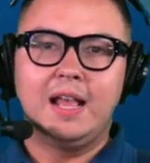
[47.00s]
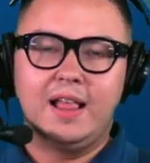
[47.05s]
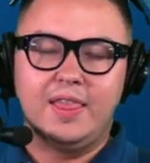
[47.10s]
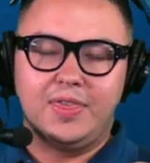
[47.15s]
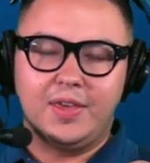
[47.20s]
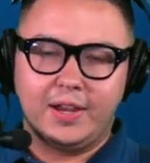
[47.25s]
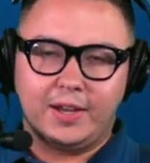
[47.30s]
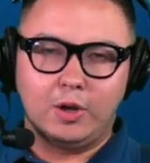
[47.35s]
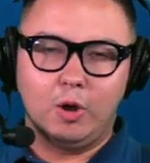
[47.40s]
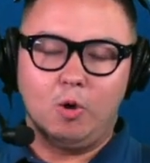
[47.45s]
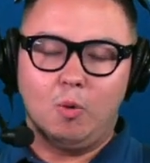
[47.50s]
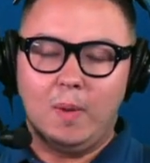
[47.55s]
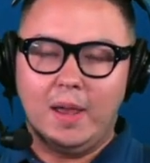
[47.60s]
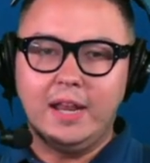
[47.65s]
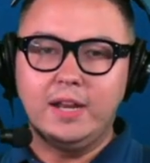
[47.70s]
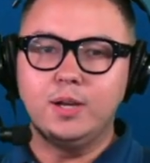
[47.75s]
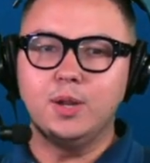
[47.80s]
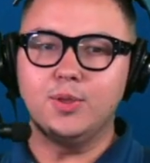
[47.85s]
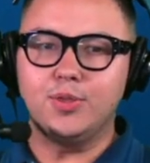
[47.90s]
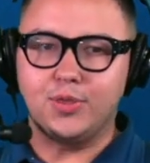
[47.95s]
They go
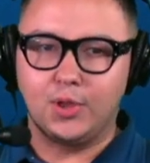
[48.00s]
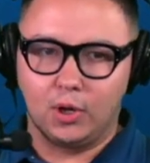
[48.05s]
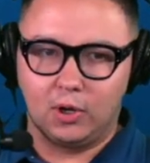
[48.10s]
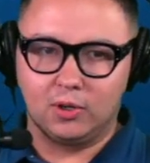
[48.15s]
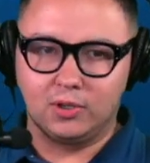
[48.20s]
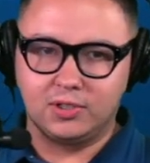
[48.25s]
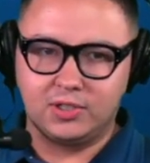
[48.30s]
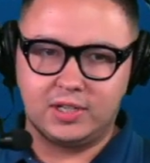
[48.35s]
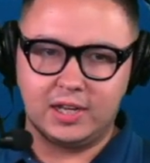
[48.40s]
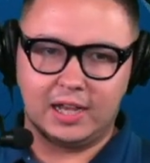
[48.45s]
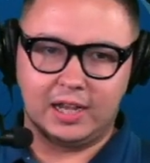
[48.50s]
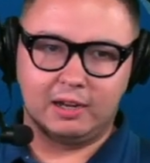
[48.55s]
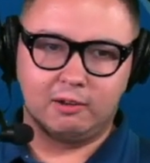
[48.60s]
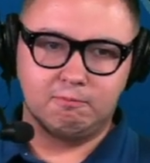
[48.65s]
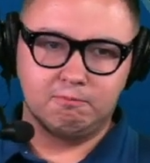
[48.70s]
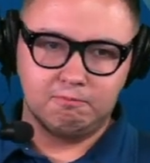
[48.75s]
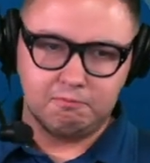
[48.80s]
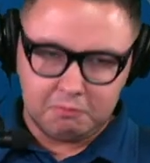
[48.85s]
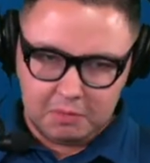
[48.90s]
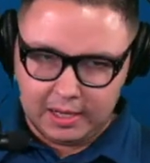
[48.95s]
into Thursday,
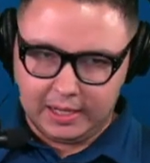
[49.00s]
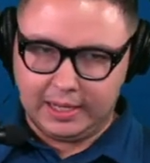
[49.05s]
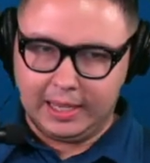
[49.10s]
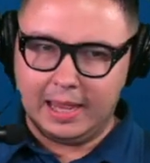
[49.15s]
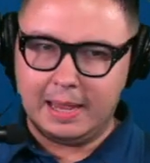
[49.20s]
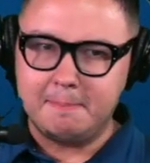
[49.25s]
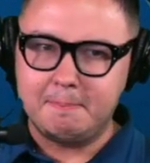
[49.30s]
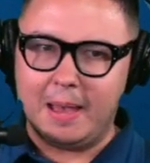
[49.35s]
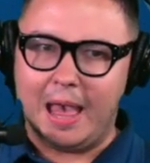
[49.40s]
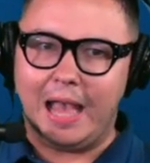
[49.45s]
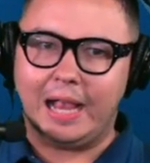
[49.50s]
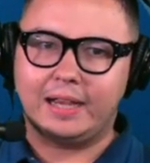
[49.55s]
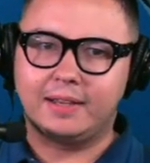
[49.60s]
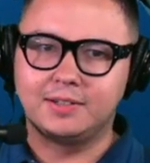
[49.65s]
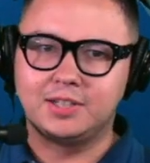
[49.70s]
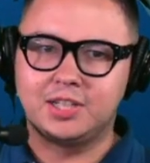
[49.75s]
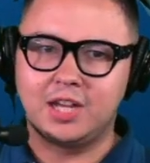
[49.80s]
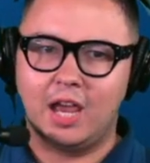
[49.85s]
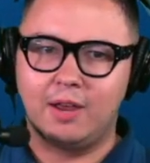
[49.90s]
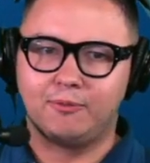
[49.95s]
a game back of
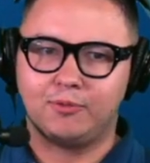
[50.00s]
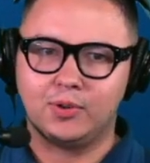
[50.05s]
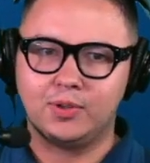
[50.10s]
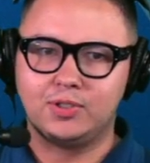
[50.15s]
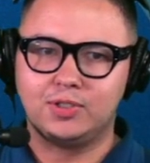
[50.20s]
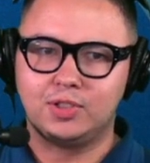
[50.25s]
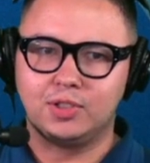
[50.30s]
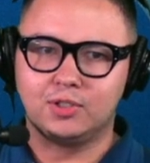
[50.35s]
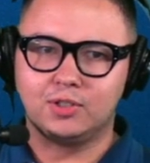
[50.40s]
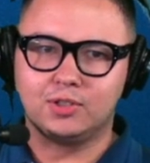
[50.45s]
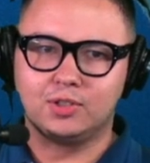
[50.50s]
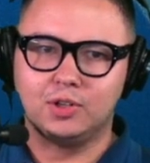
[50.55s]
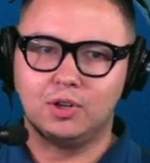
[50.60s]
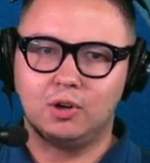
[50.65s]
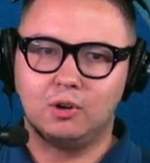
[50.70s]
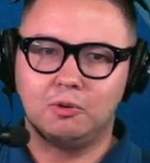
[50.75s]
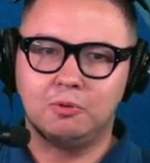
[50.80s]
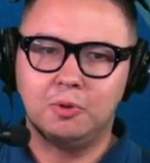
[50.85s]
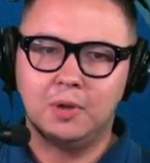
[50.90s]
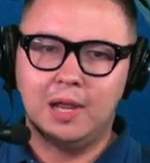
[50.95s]
San
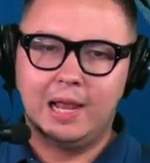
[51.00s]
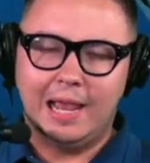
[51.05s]
Francisco